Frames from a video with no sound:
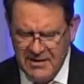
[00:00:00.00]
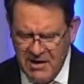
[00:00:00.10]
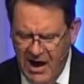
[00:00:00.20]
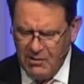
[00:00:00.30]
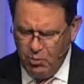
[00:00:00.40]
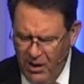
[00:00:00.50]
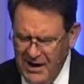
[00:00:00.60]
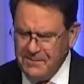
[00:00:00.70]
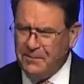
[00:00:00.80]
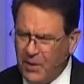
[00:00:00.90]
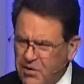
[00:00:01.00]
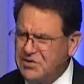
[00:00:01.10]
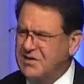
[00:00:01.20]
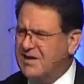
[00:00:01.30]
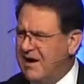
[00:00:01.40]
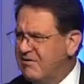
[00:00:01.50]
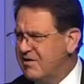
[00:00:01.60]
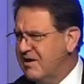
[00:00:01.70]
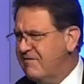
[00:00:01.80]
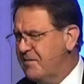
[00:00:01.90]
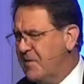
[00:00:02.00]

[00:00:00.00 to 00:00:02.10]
Not one person cared enough